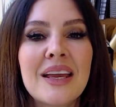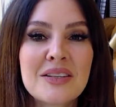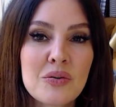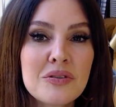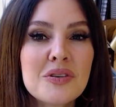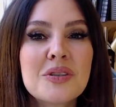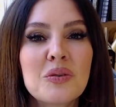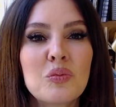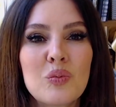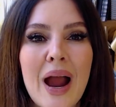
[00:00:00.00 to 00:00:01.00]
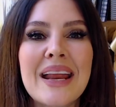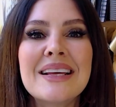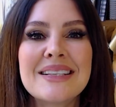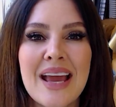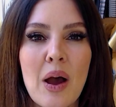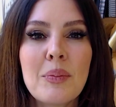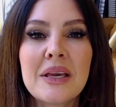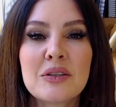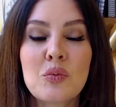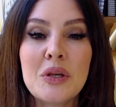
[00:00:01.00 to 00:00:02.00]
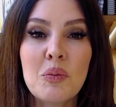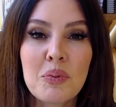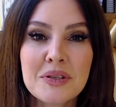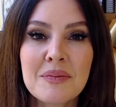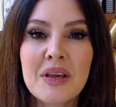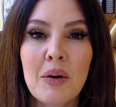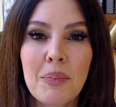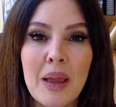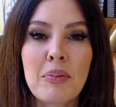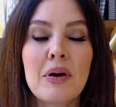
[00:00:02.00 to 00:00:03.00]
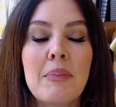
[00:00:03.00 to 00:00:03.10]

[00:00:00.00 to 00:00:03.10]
it's crucial to write it down, because when you put something on paper,